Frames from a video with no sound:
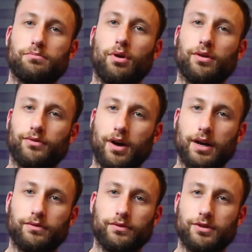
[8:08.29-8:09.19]
bar
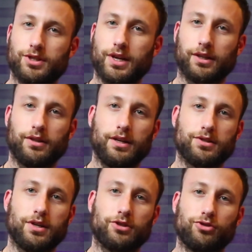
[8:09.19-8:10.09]
5 of the second A
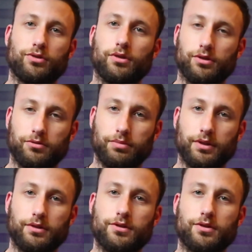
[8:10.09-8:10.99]
section a little
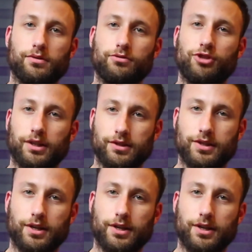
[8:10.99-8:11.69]
bit. So check this